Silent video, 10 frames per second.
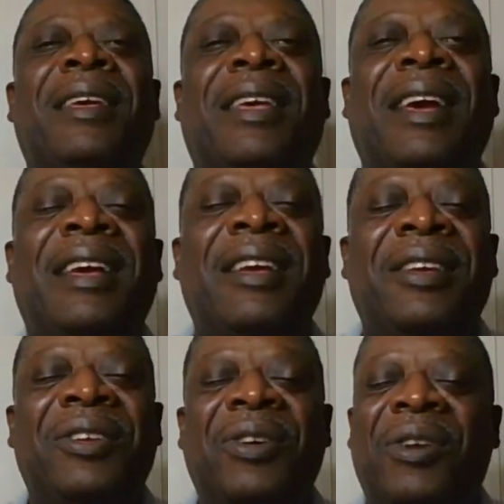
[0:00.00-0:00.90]
Okay,
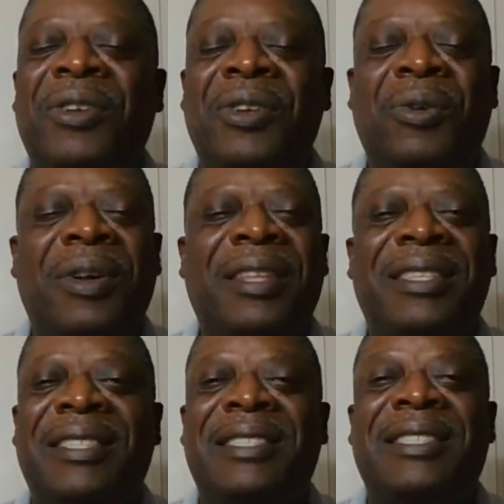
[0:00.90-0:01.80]
you all know it.
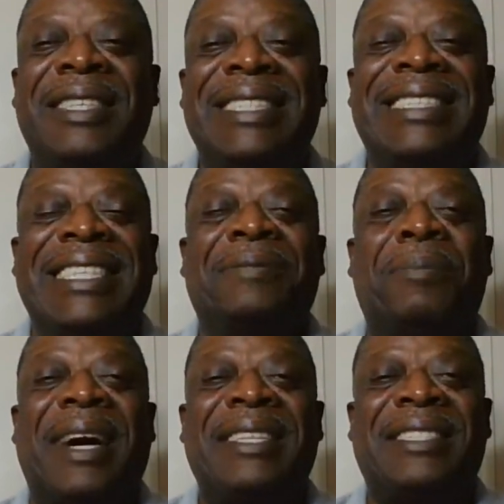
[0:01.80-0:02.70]
This is this is
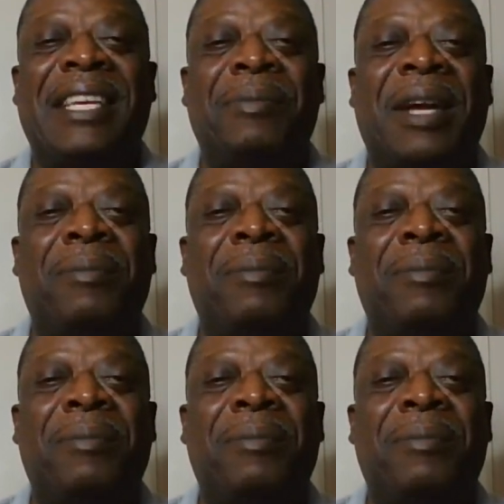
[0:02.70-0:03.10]
my statement.